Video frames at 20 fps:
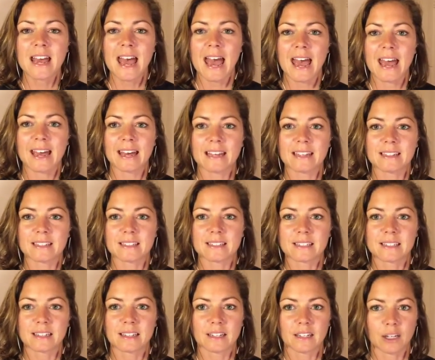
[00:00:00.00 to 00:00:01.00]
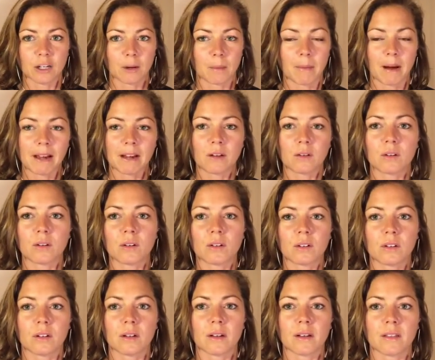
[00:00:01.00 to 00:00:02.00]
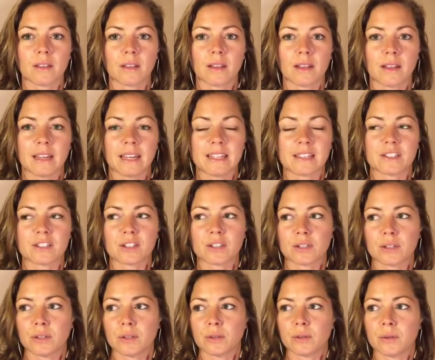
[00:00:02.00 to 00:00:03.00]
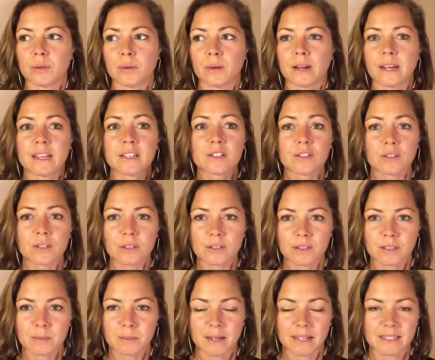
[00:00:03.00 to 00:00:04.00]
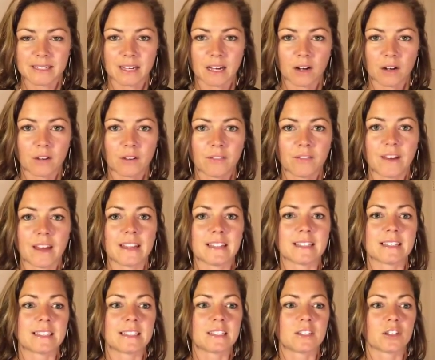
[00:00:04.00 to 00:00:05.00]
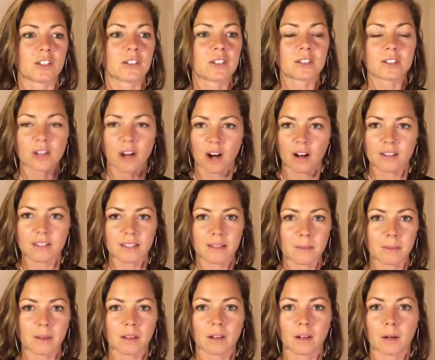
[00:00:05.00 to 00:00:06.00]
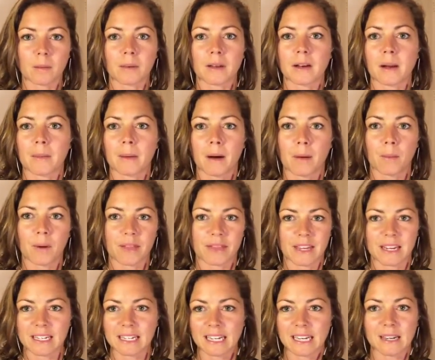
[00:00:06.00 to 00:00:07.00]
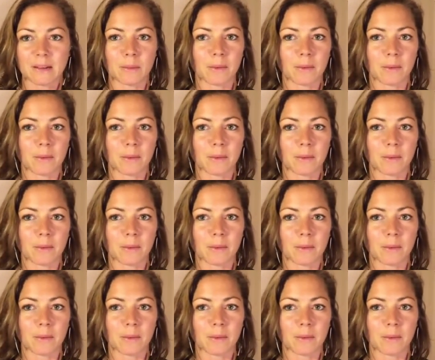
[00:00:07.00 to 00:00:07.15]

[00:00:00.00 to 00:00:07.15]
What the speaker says: And, my goal is to introduce myself and just talk to them a little bit about what they need.